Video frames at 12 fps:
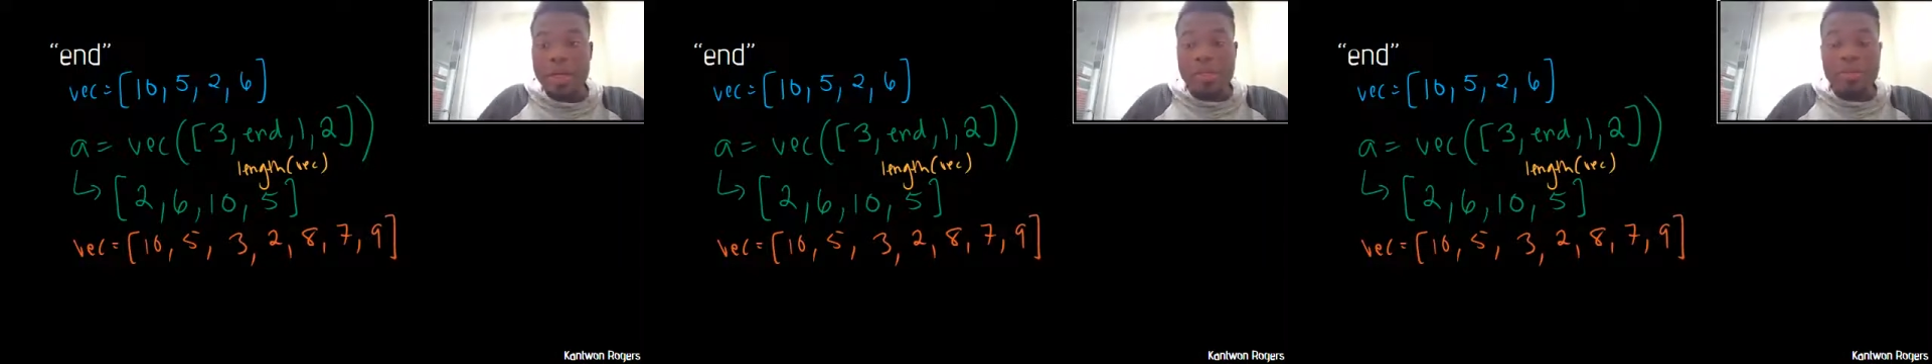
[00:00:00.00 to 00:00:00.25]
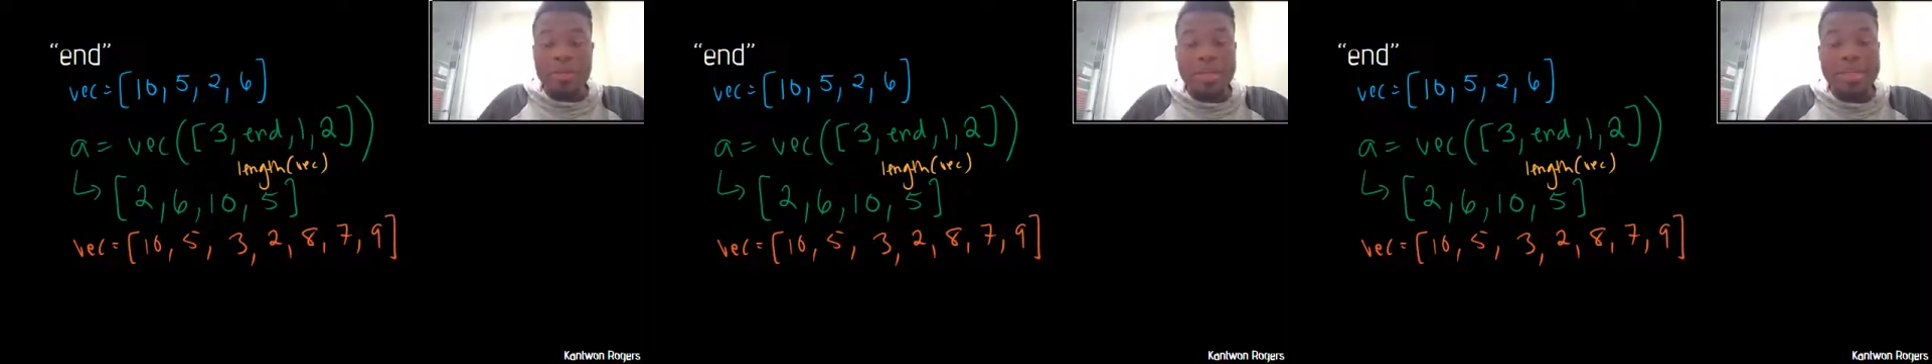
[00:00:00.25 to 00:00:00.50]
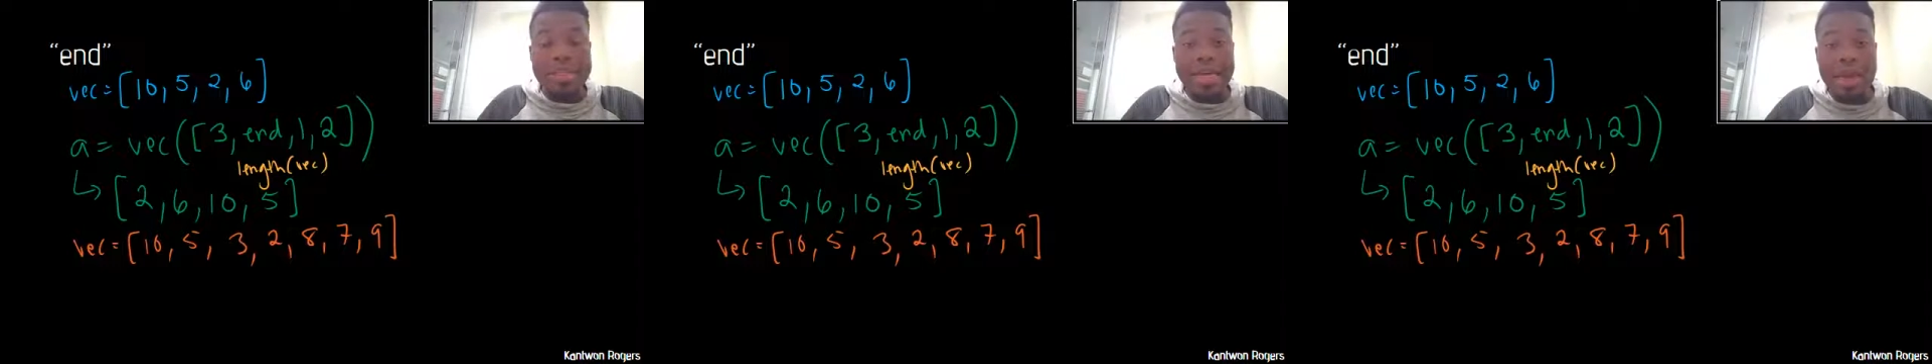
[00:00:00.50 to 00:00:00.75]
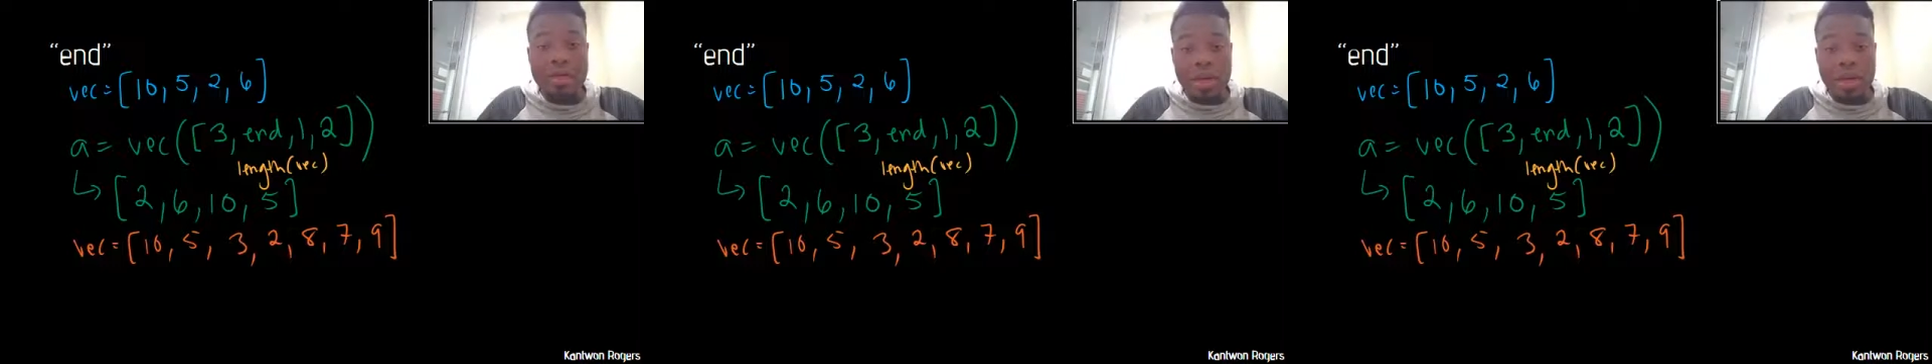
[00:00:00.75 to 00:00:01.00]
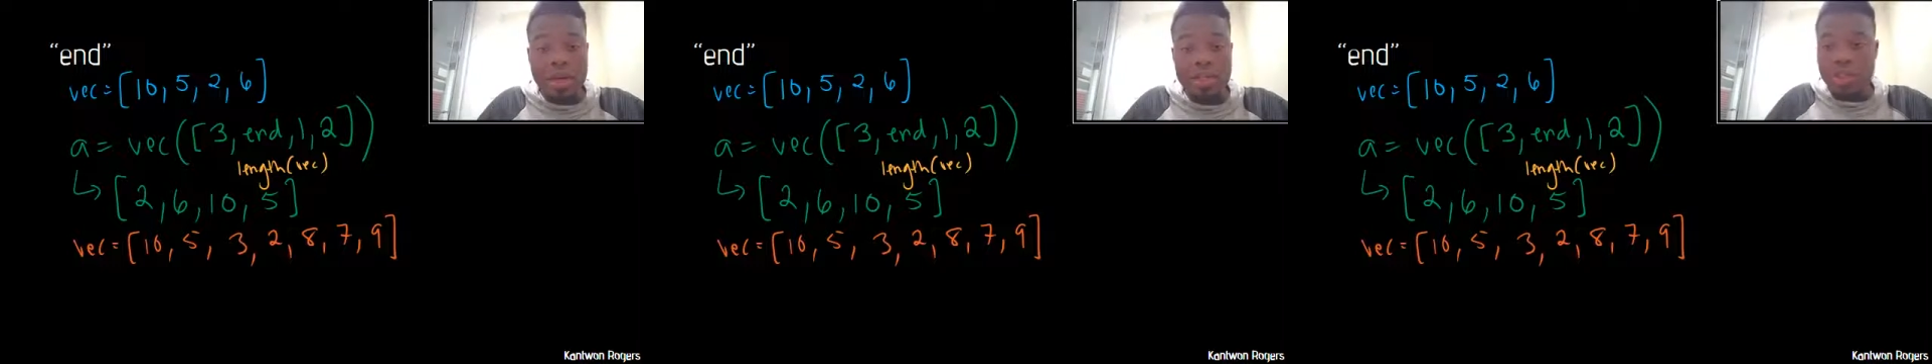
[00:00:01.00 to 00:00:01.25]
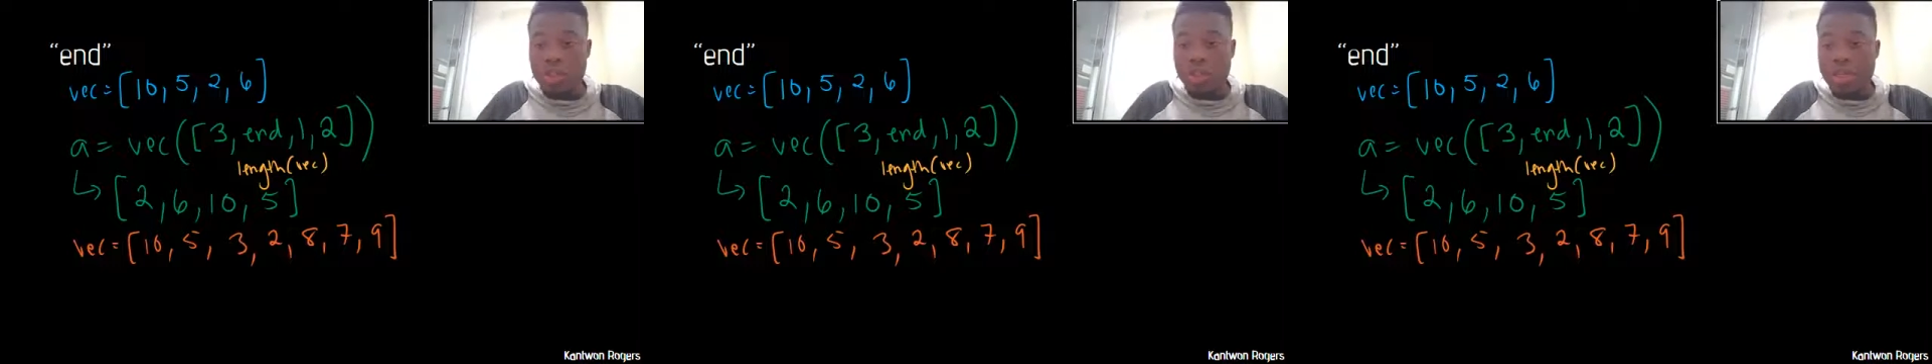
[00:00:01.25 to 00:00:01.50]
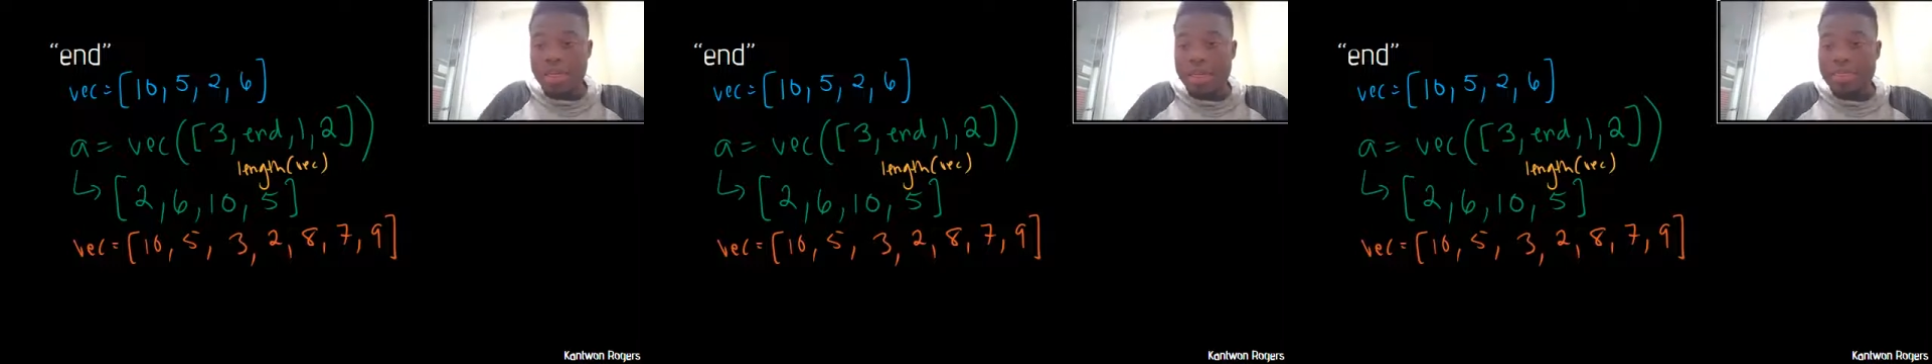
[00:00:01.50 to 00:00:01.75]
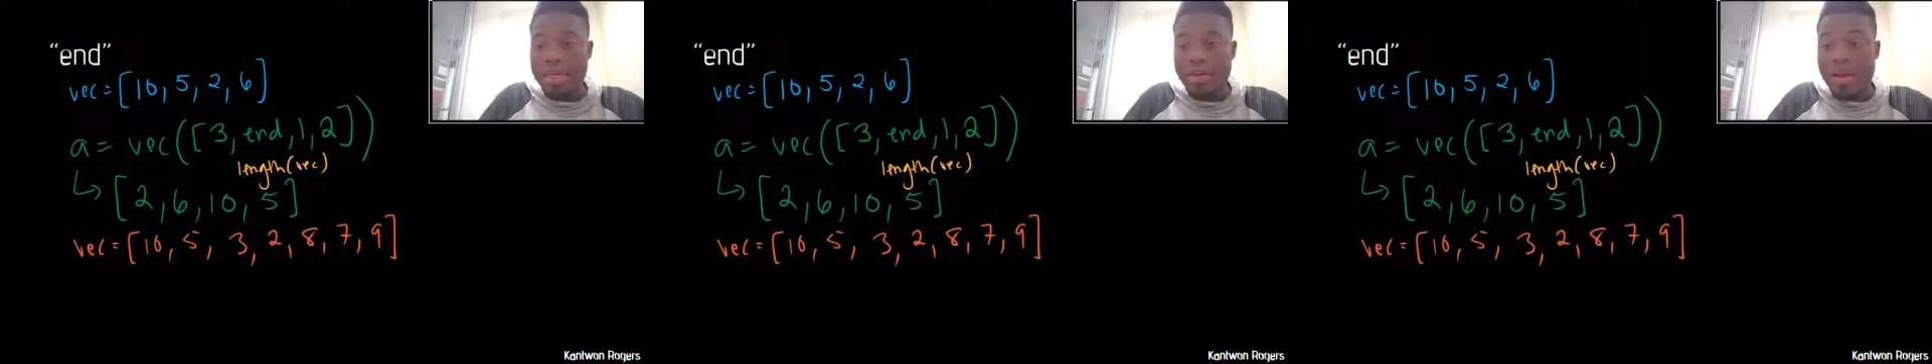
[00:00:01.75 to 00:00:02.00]
So let's say I wanted to
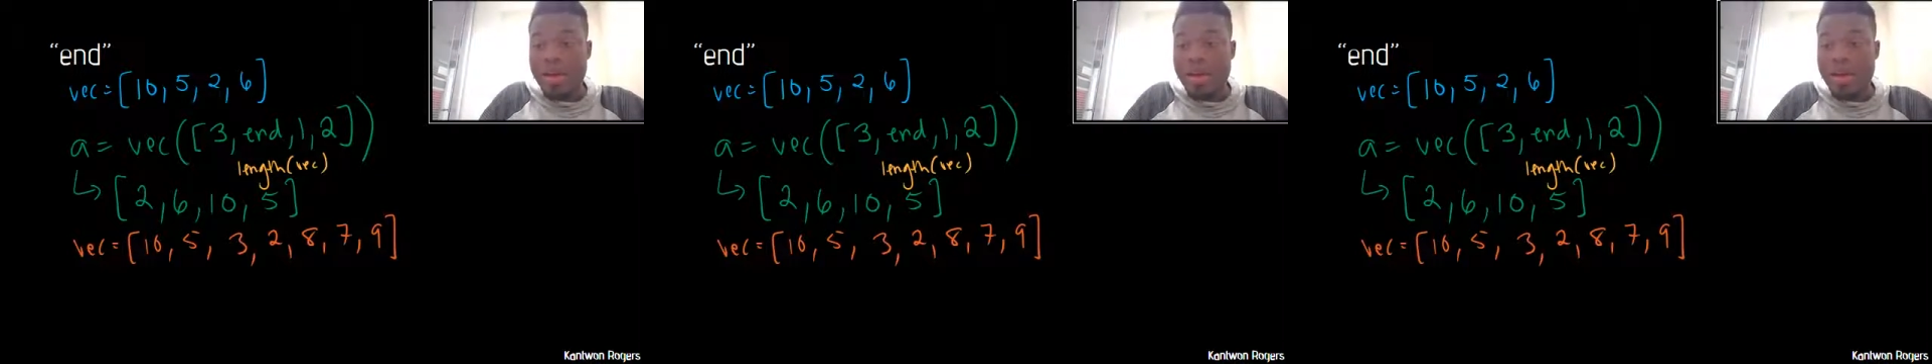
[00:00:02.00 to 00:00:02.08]
index out